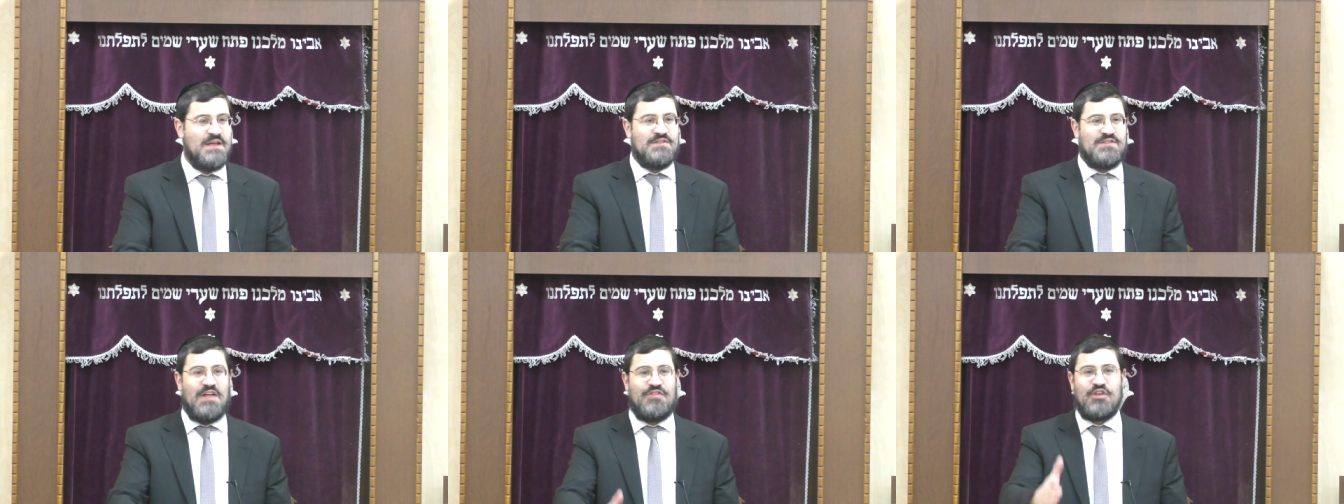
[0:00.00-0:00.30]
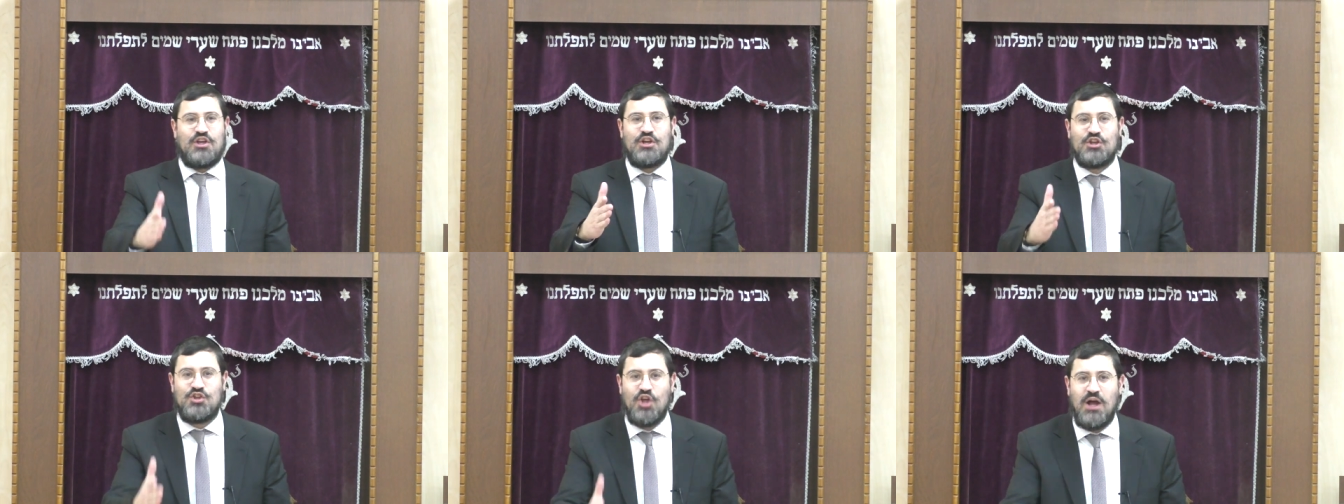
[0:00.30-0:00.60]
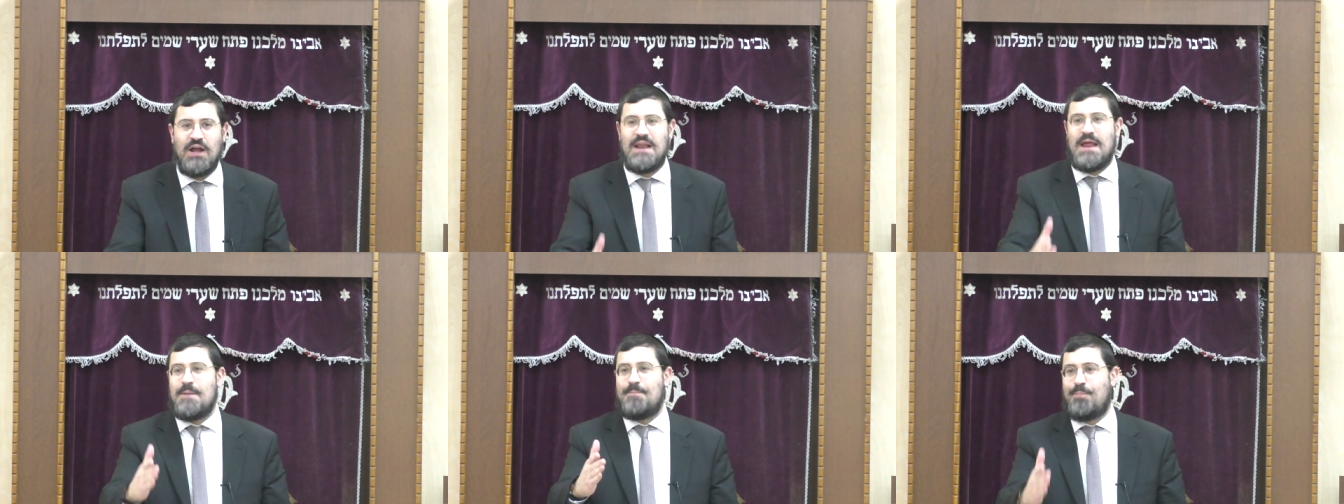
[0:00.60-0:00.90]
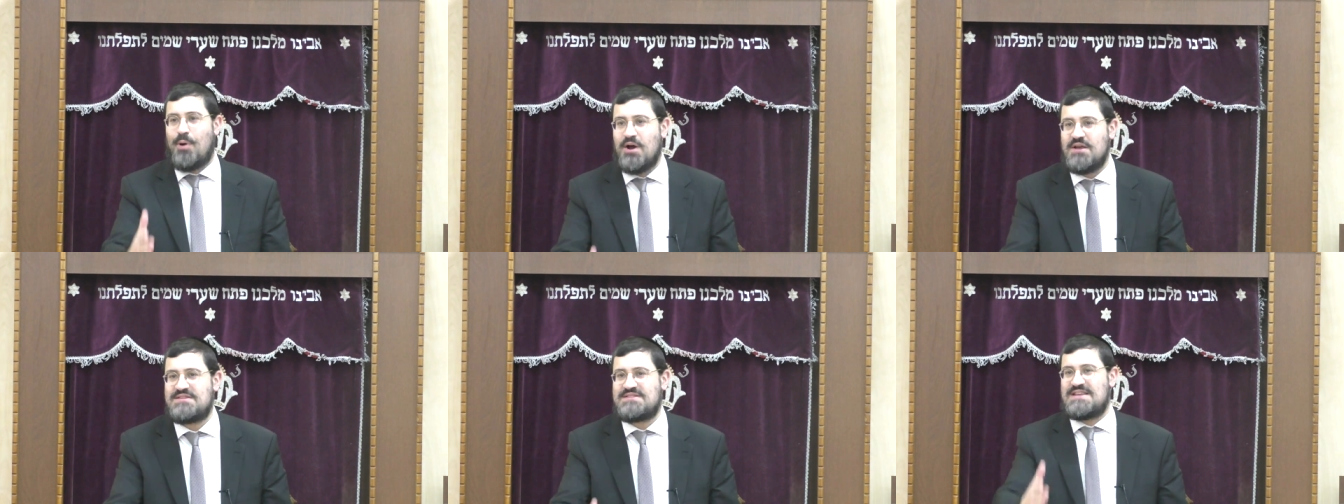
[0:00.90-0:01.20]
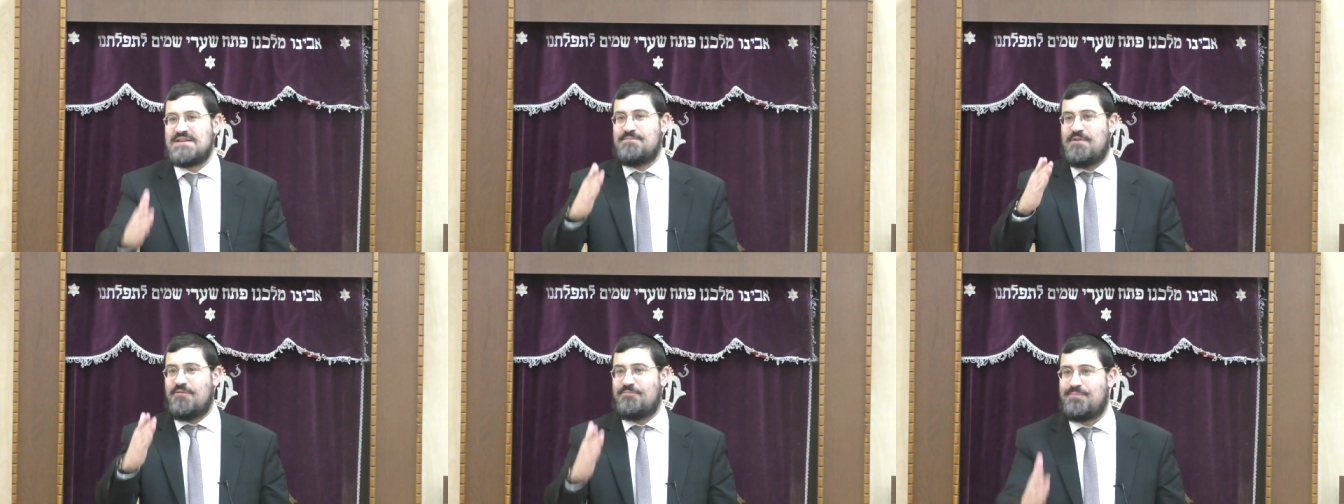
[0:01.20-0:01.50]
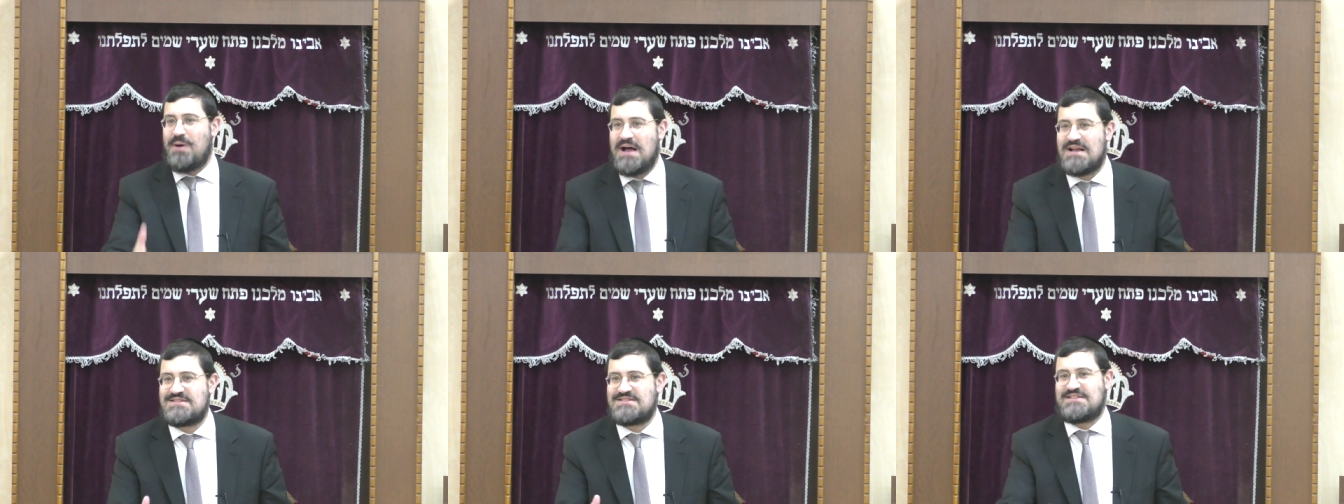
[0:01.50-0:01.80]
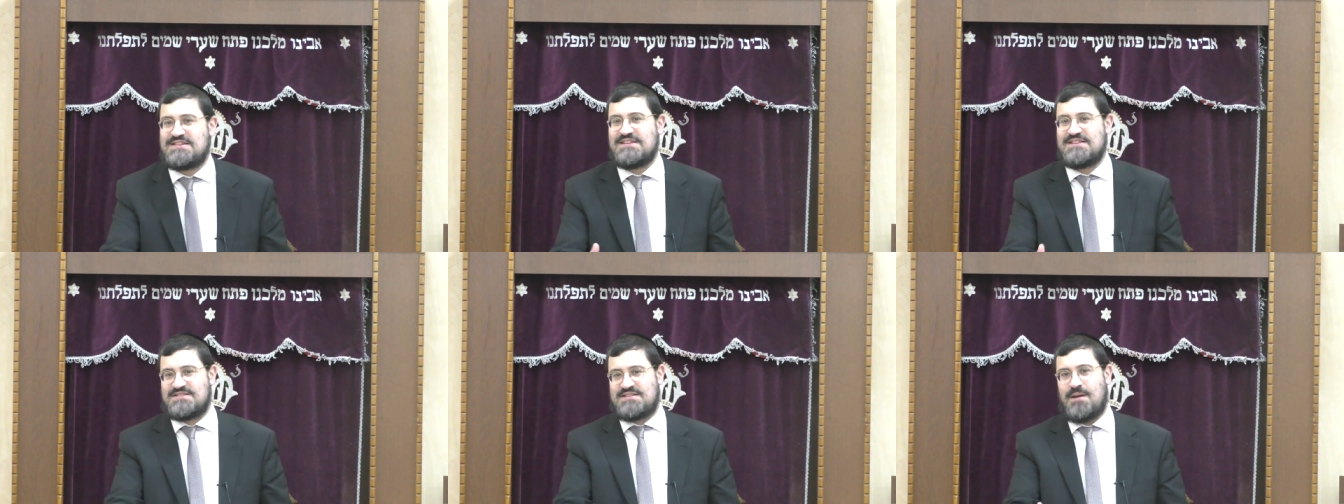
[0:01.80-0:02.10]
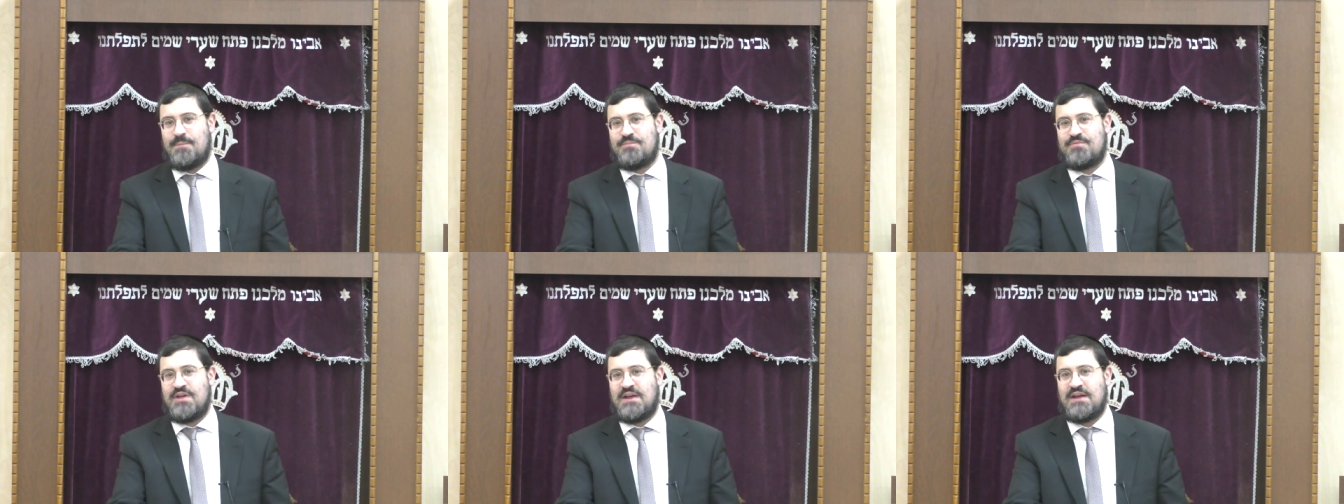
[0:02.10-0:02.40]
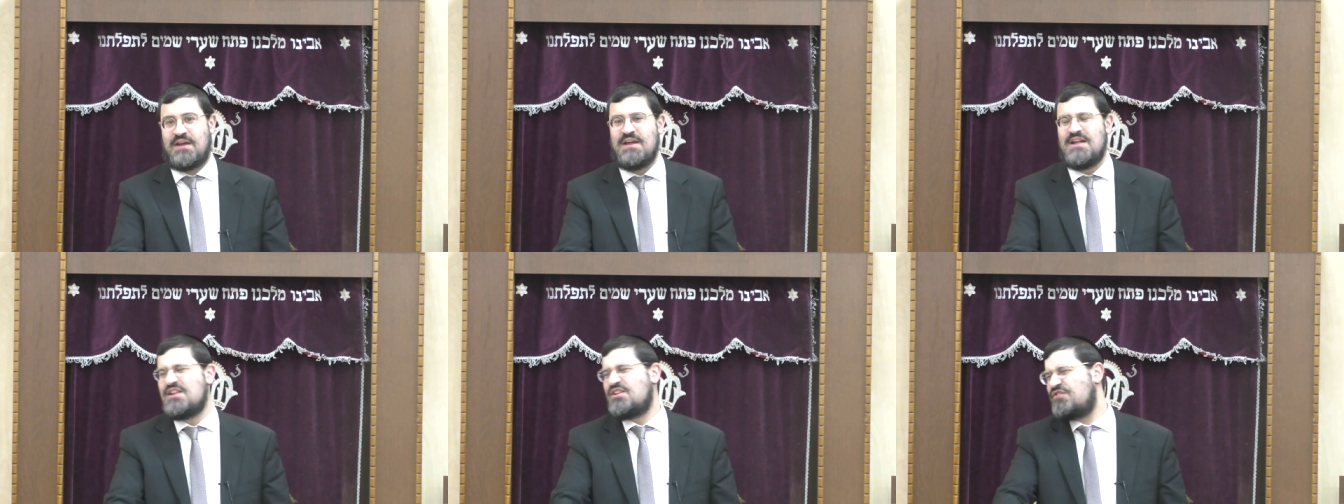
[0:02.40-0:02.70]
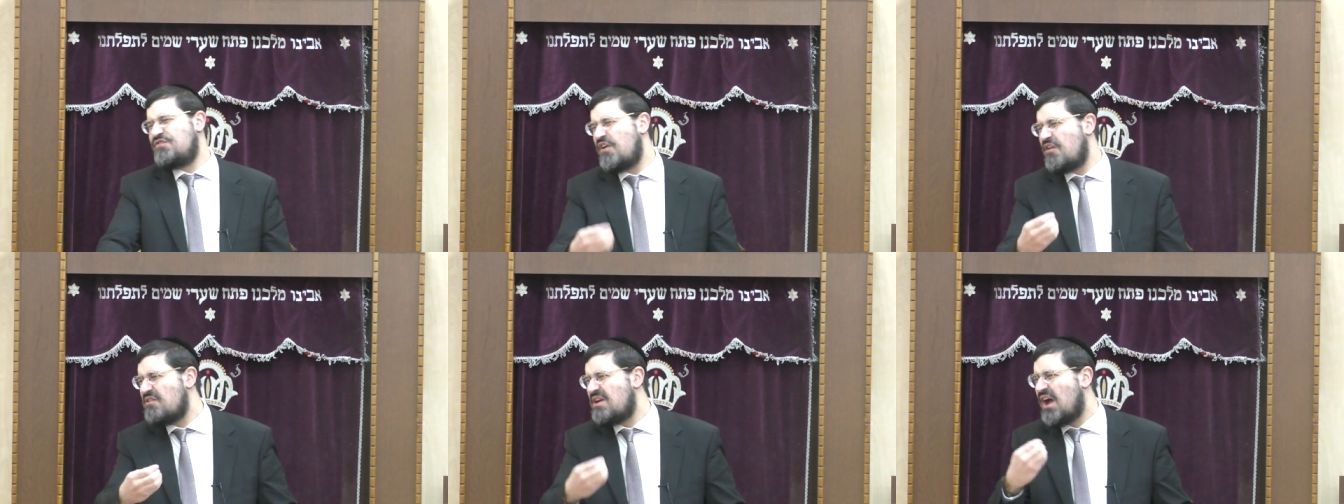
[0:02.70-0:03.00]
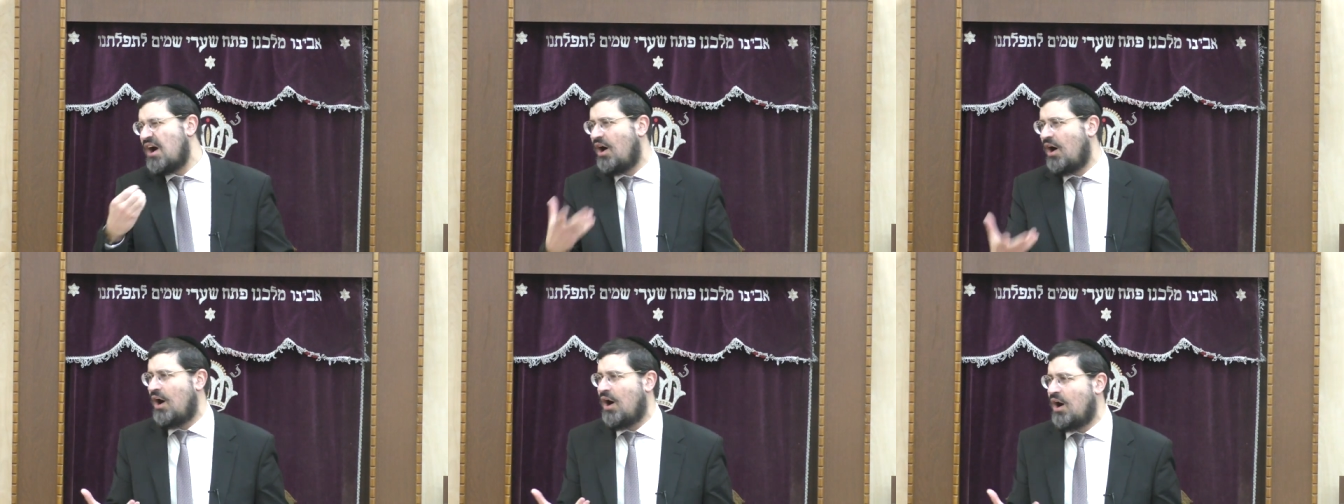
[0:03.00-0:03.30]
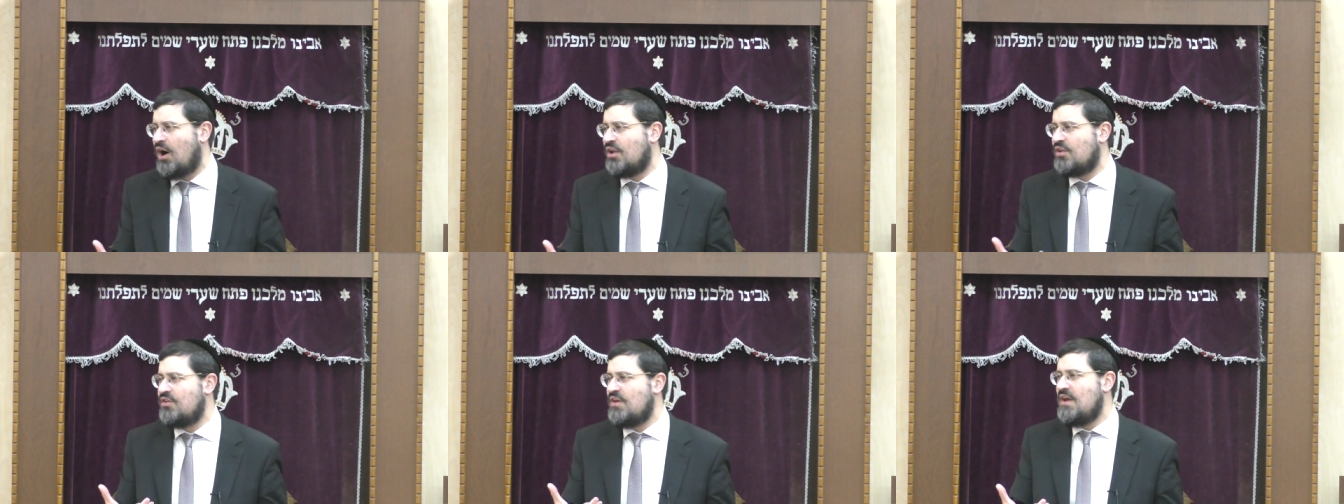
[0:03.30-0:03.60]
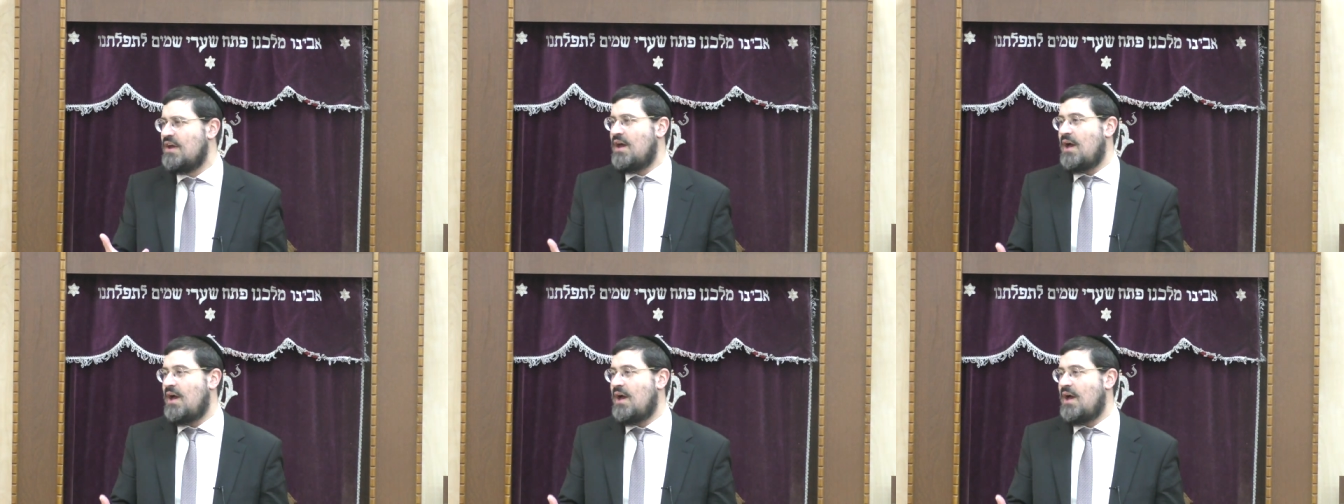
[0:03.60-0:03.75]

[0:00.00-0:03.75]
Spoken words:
that the Gedolei Poskim have Paskin something, it's very hard.